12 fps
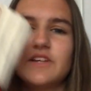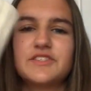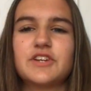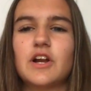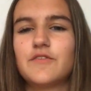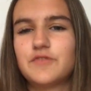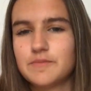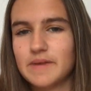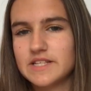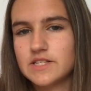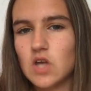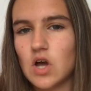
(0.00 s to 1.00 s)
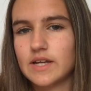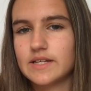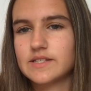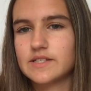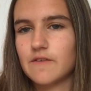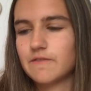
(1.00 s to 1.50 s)
I'll start off with my
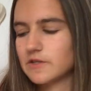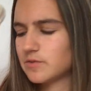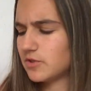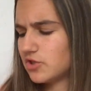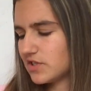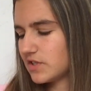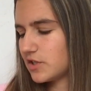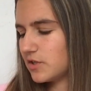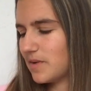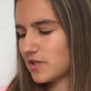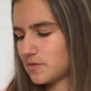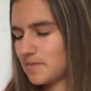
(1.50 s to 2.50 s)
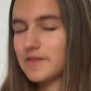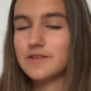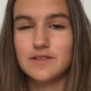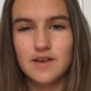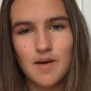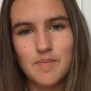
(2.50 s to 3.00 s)
stocking stuffers, which isn't too much, but
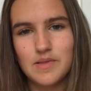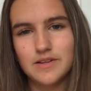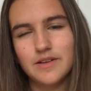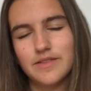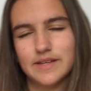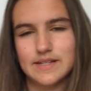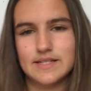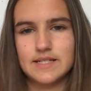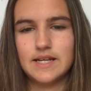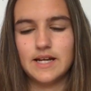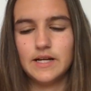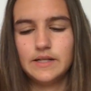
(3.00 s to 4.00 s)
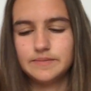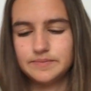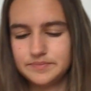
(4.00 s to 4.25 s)
there's a couple little things in here.